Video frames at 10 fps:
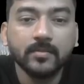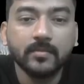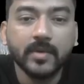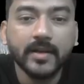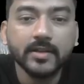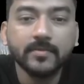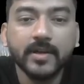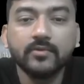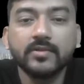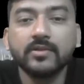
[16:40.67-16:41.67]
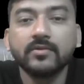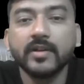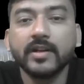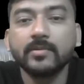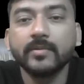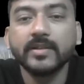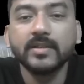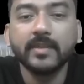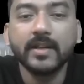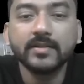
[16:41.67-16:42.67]
minus pi to 0 and f of x is
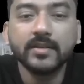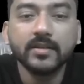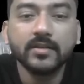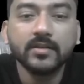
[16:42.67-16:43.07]
minus k.